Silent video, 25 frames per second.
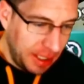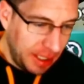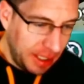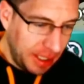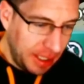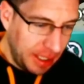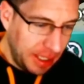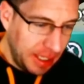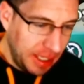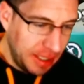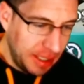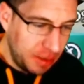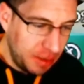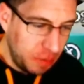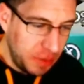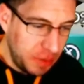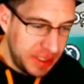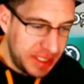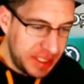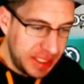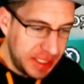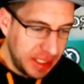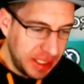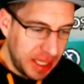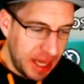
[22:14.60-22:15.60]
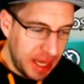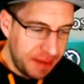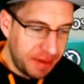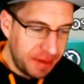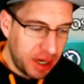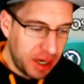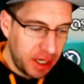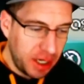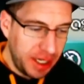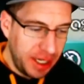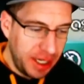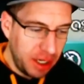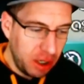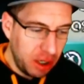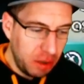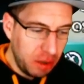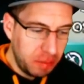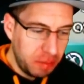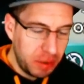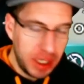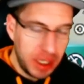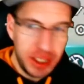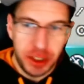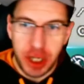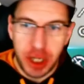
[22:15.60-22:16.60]
And we still have our Hero
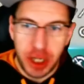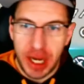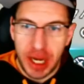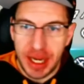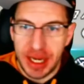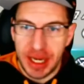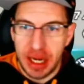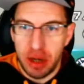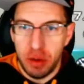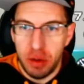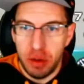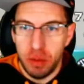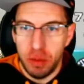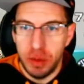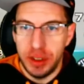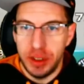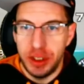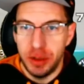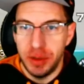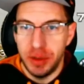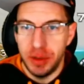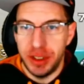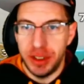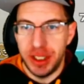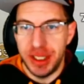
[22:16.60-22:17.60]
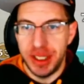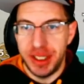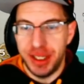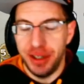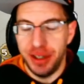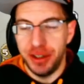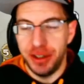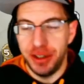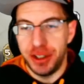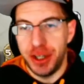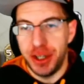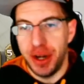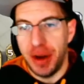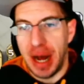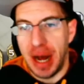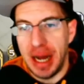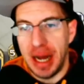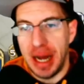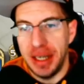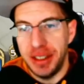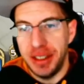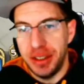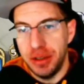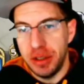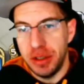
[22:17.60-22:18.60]
Pred Dragon out, which is huge. So I
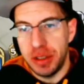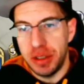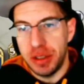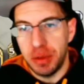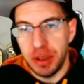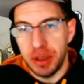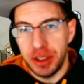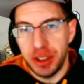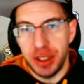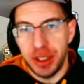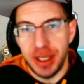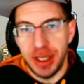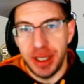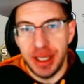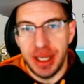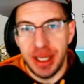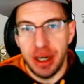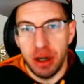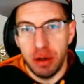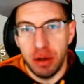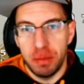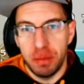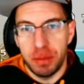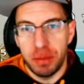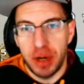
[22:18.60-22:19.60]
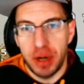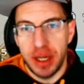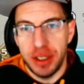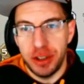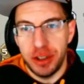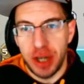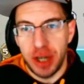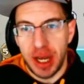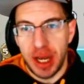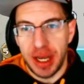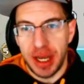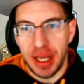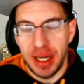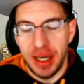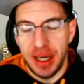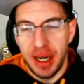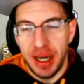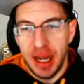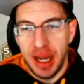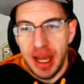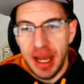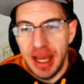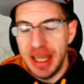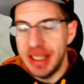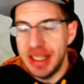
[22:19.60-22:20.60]
do switch to the Hero Pred Dragon.
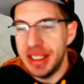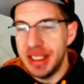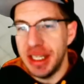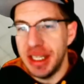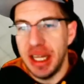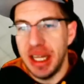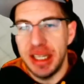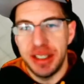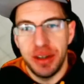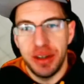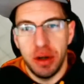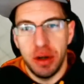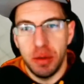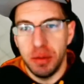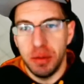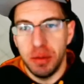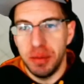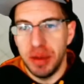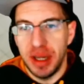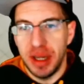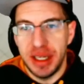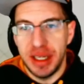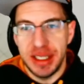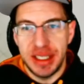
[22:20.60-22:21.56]
It still has Noble Blood.